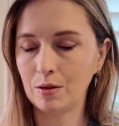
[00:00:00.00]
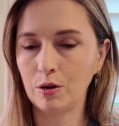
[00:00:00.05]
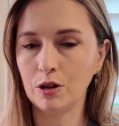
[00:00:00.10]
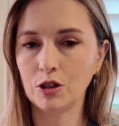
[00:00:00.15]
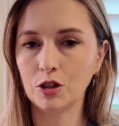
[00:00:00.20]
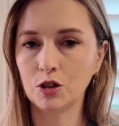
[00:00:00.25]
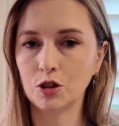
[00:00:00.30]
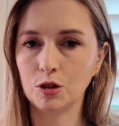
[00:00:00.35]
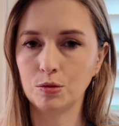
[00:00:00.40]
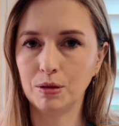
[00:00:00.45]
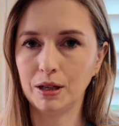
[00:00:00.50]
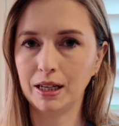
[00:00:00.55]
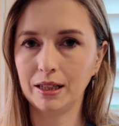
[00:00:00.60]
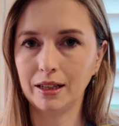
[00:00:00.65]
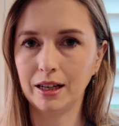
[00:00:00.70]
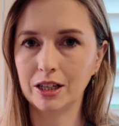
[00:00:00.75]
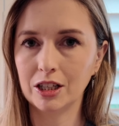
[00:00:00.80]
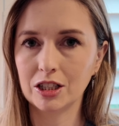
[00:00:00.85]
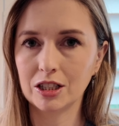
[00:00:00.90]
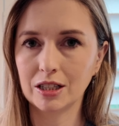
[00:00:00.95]
I won't do too many
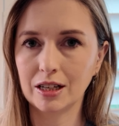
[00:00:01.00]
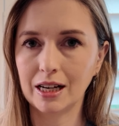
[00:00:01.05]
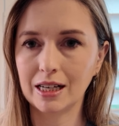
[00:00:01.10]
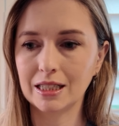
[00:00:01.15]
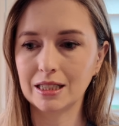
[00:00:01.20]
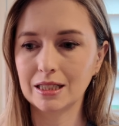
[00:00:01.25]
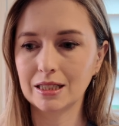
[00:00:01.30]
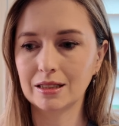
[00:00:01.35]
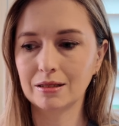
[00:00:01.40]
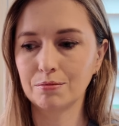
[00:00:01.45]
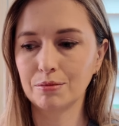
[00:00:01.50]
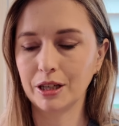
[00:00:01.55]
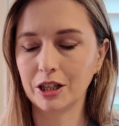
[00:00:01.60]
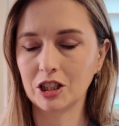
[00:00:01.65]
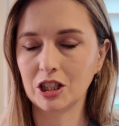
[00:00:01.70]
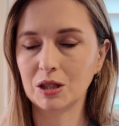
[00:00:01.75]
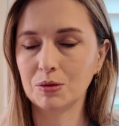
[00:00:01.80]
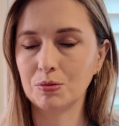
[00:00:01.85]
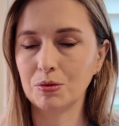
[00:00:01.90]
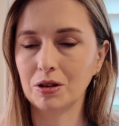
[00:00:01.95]
large size
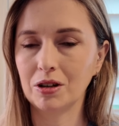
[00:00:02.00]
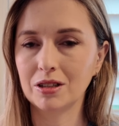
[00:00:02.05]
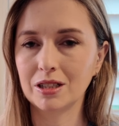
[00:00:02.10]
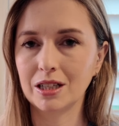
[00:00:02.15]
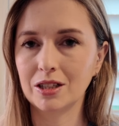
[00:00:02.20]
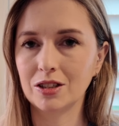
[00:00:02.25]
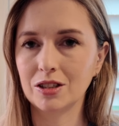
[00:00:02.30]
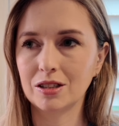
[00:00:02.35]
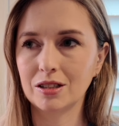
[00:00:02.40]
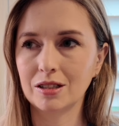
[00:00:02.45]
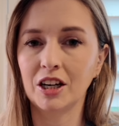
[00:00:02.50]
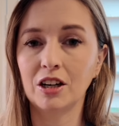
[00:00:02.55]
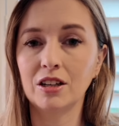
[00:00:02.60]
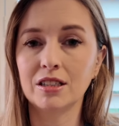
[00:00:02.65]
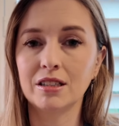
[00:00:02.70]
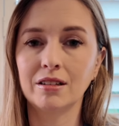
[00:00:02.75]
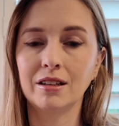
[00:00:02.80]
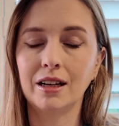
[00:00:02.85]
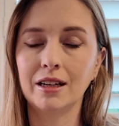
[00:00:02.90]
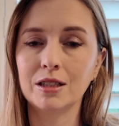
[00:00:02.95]
plushies because they
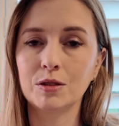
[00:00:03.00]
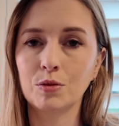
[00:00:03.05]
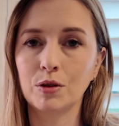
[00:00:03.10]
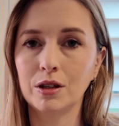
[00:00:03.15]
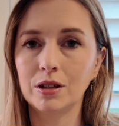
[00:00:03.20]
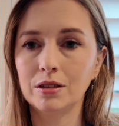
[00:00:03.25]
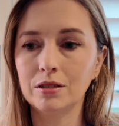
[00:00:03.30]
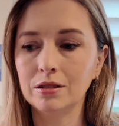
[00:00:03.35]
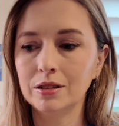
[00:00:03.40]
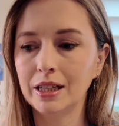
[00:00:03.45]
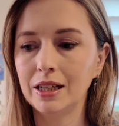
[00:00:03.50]
don't sell as well.